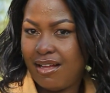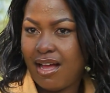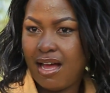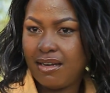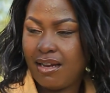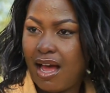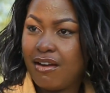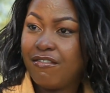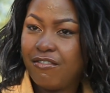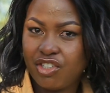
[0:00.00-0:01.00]
and
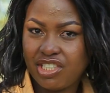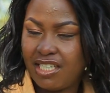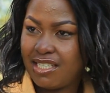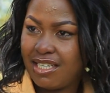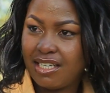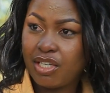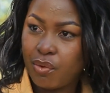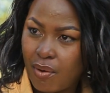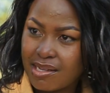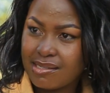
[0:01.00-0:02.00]
unfortunately he
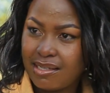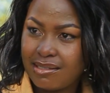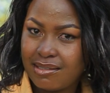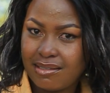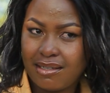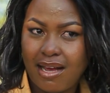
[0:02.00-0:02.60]
wasn't.